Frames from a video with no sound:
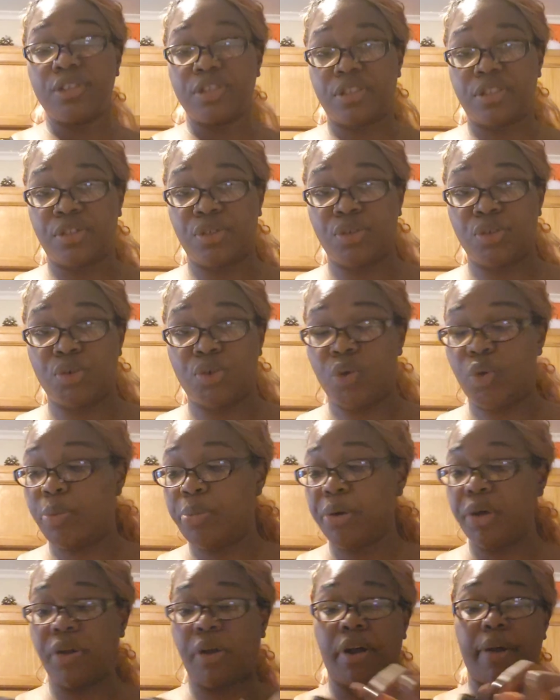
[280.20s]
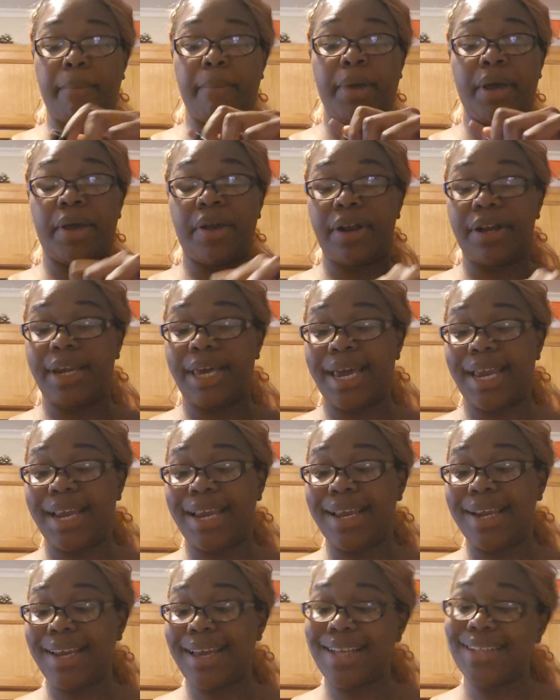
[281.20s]
to put our
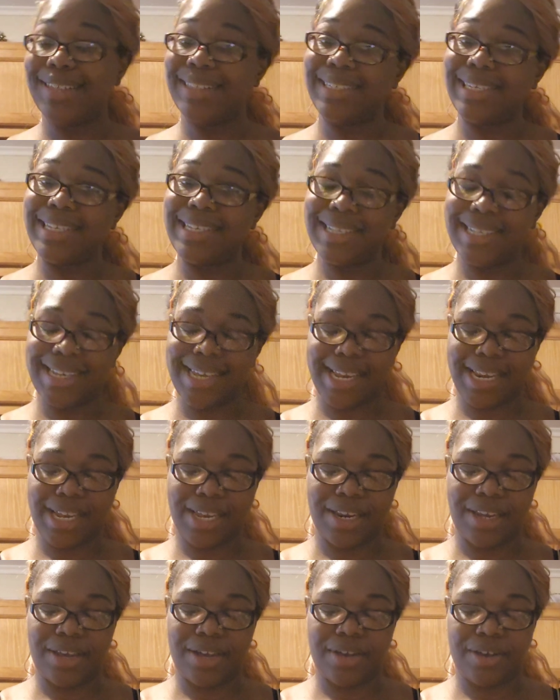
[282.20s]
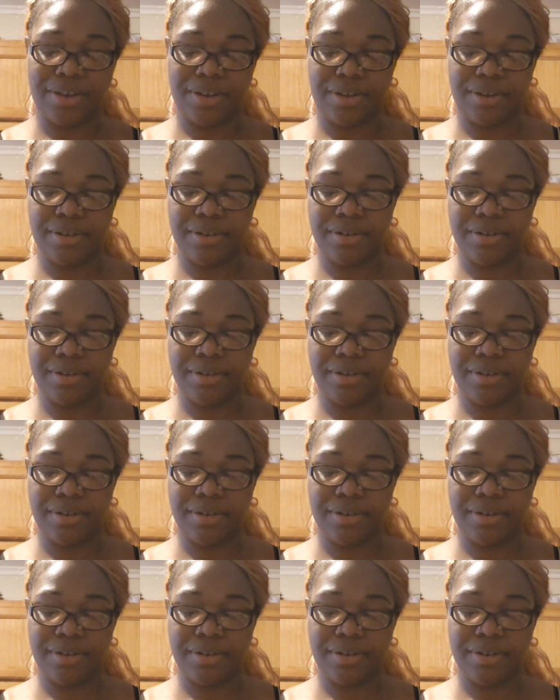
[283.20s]
marinating and seasoning in here.